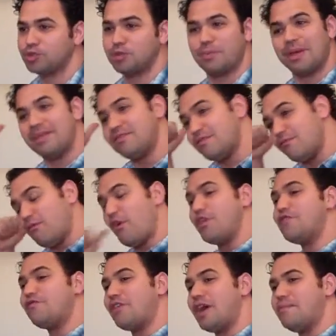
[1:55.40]
to spend
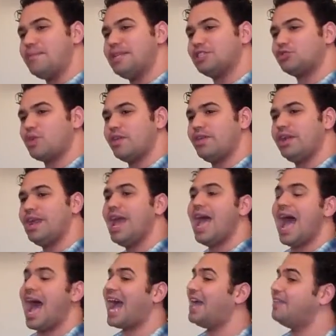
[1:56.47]
45 minutes right there,
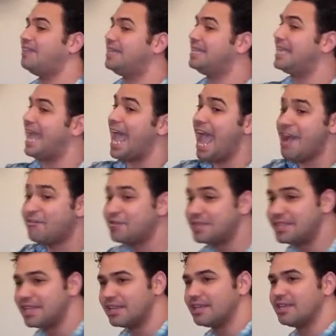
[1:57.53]
and I did
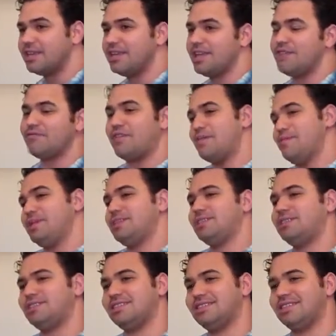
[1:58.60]
everything in 5
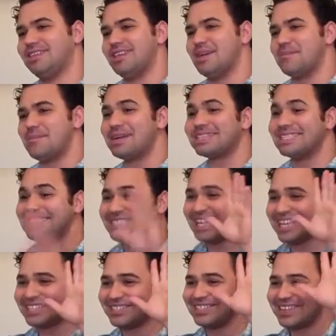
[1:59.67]
minutes.
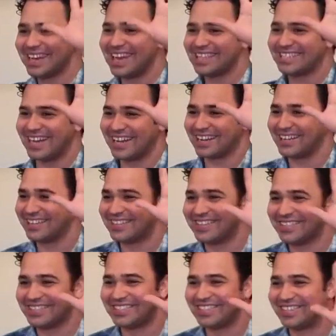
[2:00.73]
Presentation, class,
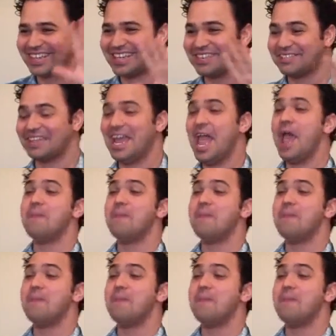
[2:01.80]
conclusion, everything.